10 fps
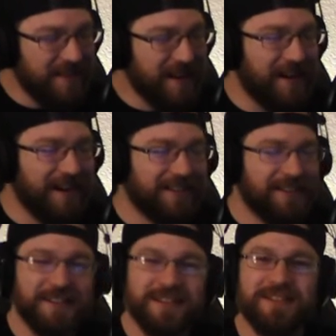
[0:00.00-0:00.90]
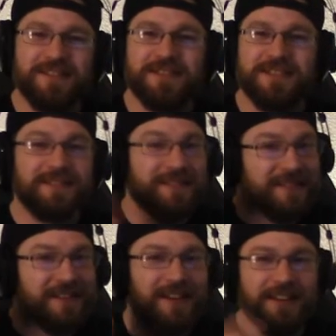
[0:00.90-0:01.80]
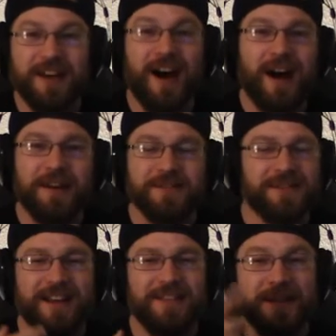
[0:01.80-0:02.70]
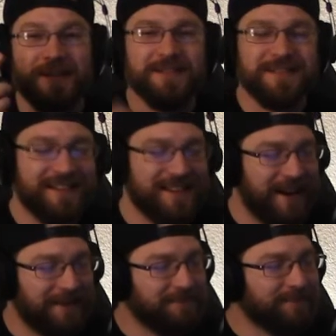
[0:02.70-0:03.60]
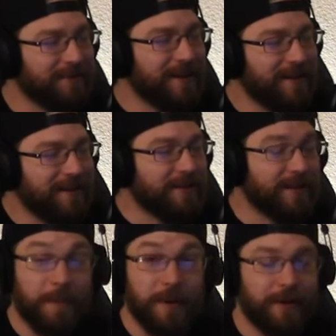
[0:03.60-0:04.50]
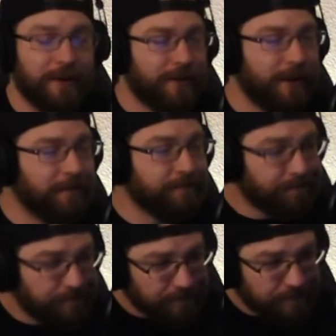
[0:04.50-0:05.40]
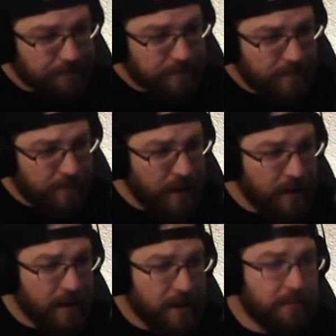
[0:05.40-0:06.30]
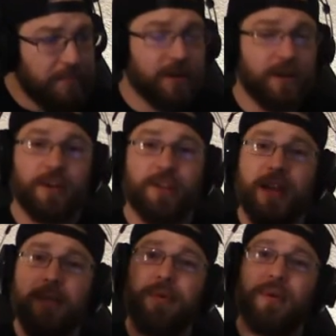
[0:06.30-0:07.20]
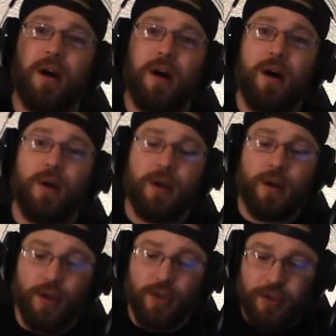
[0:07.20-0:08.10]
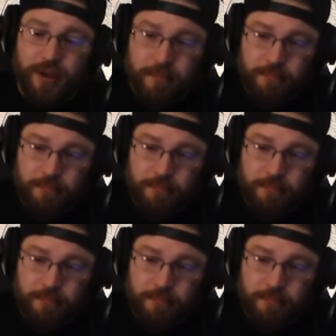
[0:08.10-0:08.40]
uh, the listeners, the, the audio side, they couldn't see that. It's probably a good thing. But look, they put on the